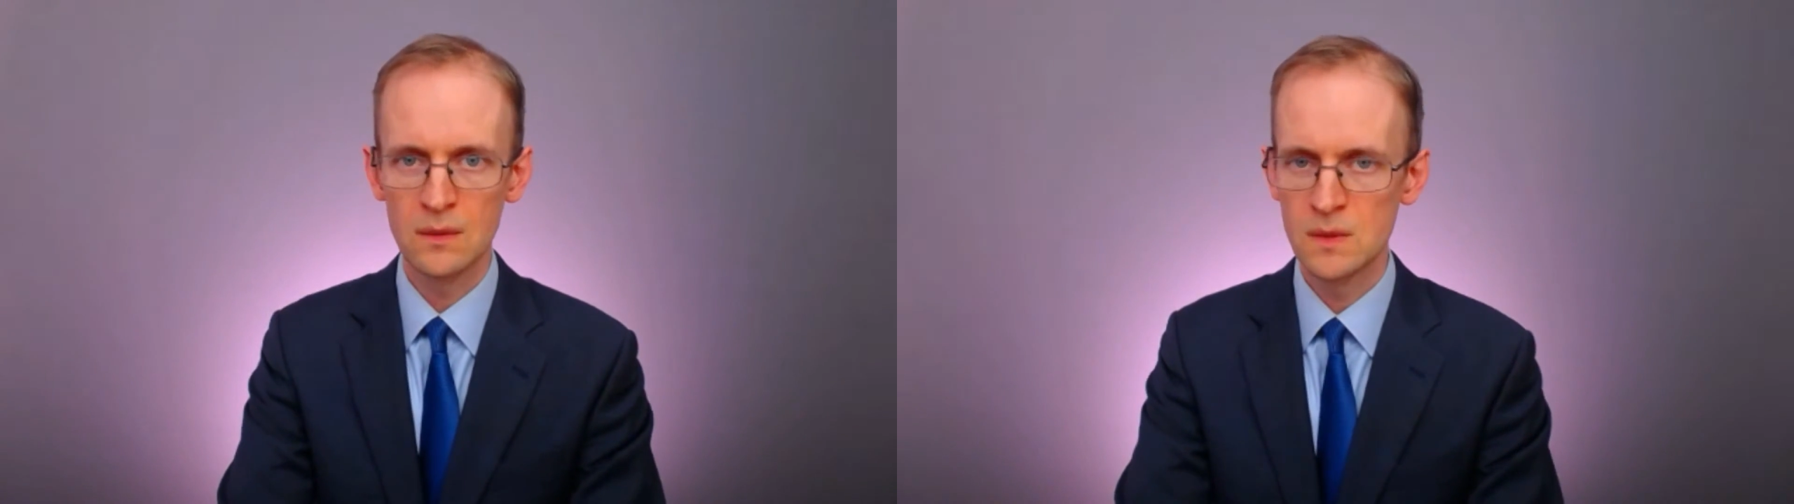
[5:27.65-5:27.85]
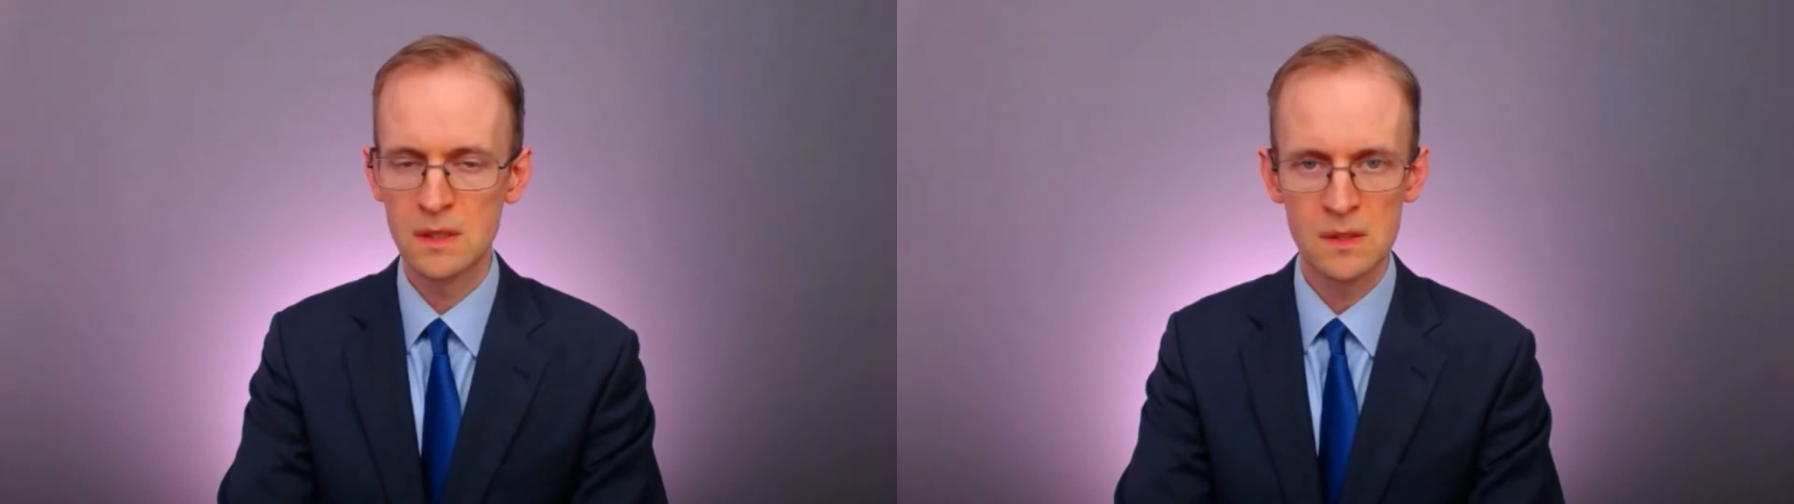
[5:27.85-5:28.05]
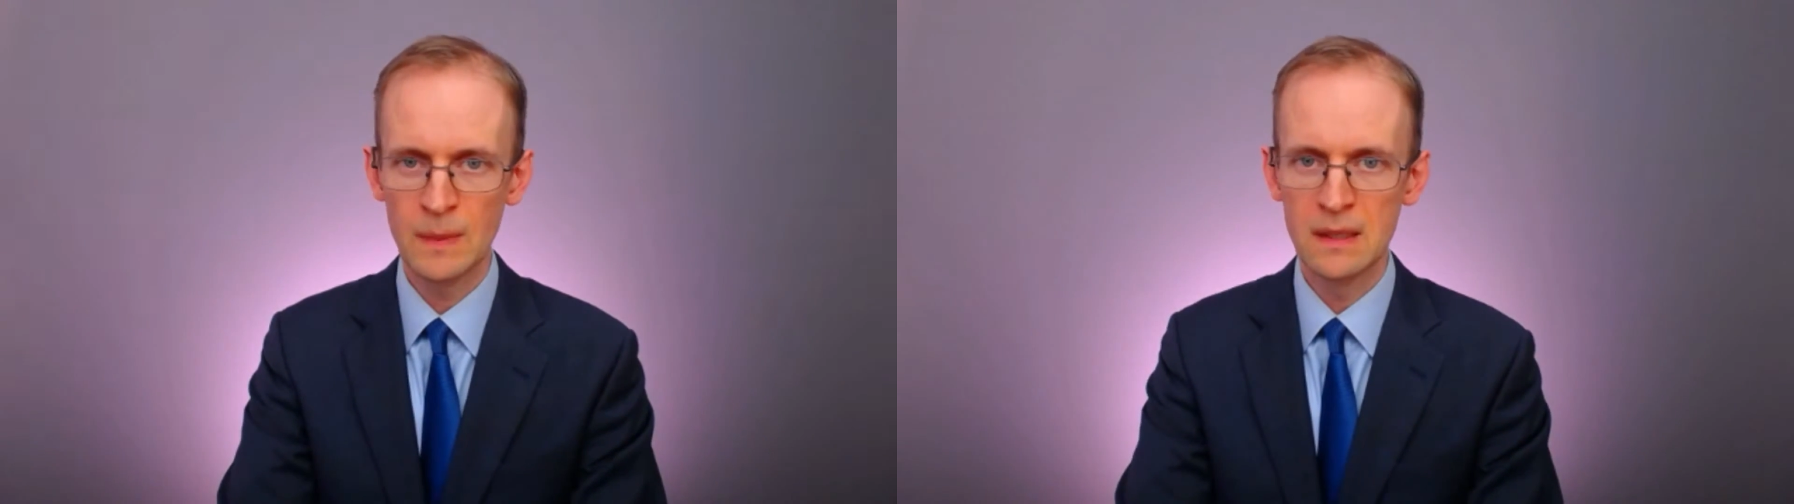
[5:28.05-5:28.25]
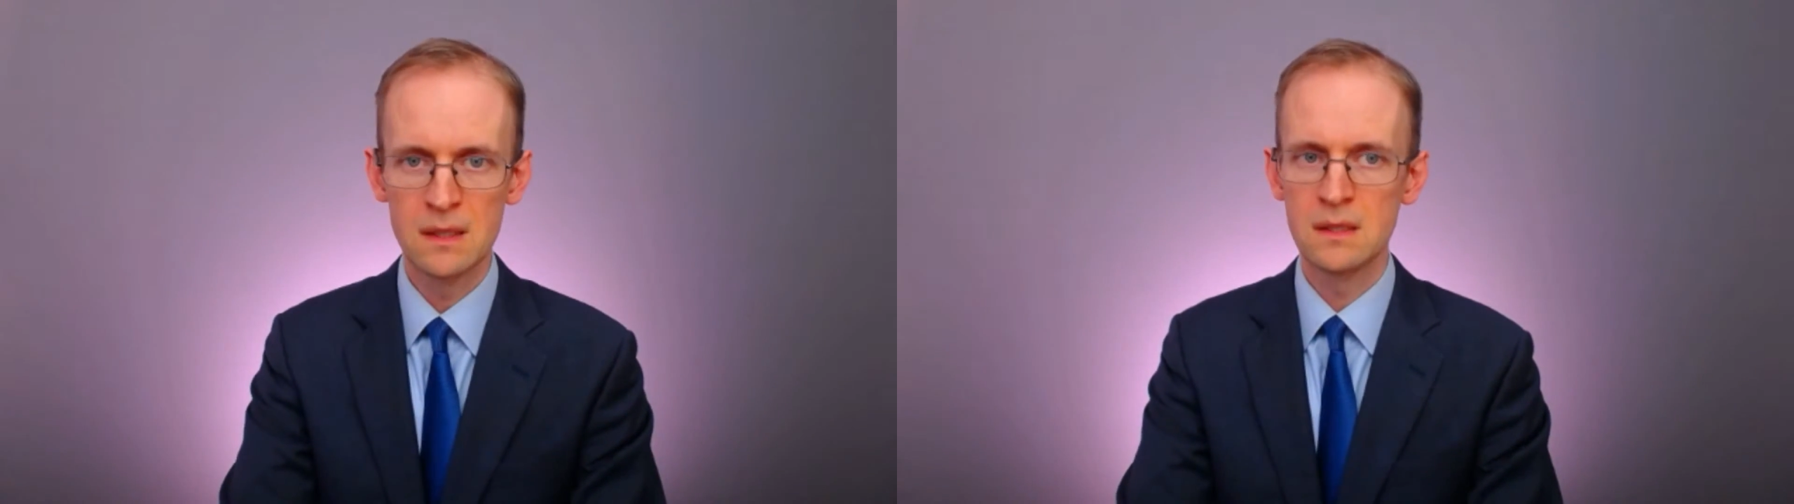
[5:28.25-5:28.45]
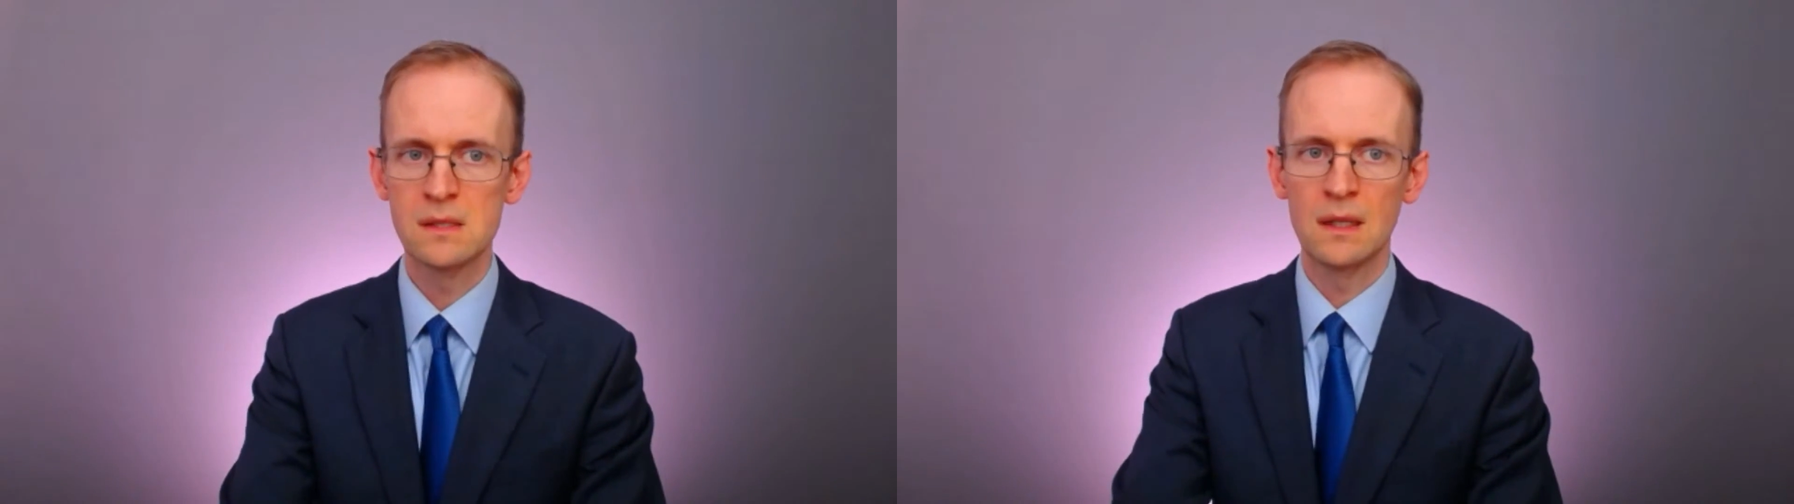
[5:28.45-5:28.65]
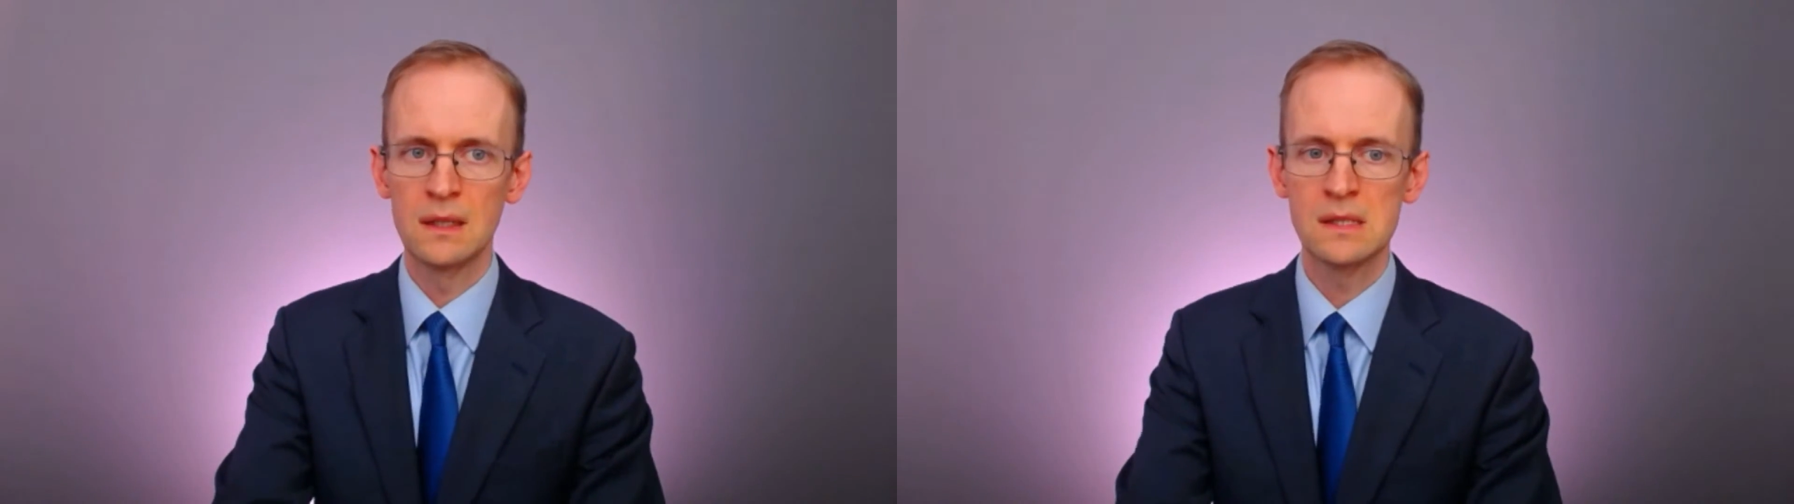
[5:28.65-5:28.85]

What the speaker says: It was suspended, as I